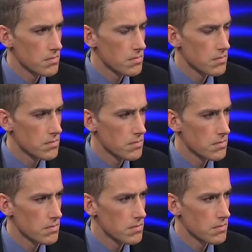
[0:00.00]
There's no
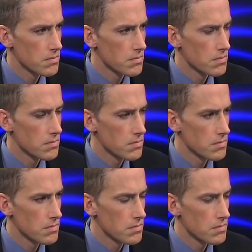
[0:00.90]
one definition
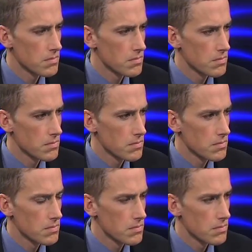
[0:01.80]
of
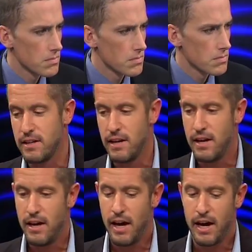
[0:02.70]
business talent.
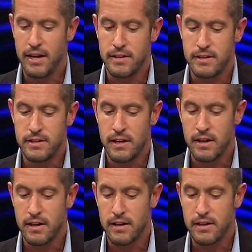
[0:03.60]
And
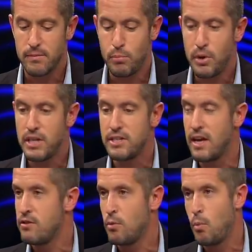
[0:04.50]
putting
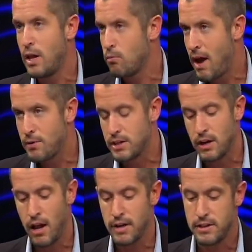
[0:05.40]
together a well-rounded
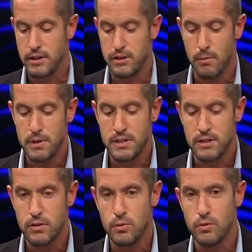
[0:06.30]
class at a top business
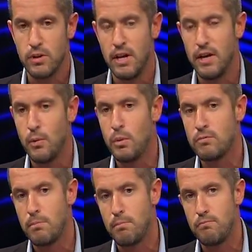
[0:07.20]
school
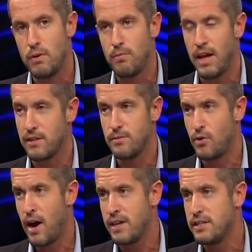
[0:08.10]
will reflect the
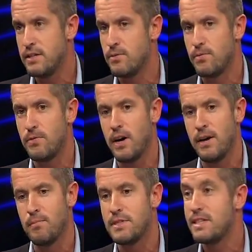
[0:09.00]
variety of
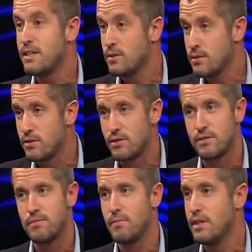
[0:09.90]

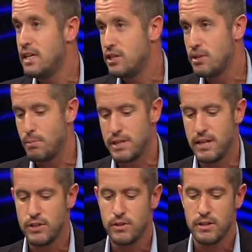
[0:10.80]
skills, leadership
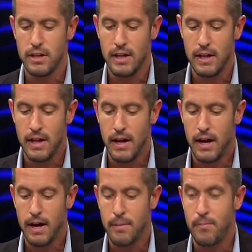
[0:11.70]
potential,
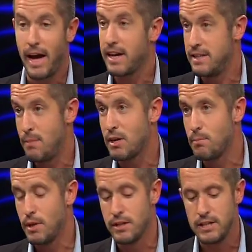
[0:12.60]
academic
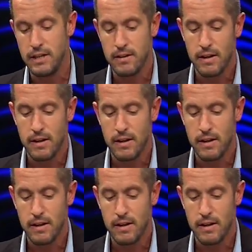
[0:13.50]
ability.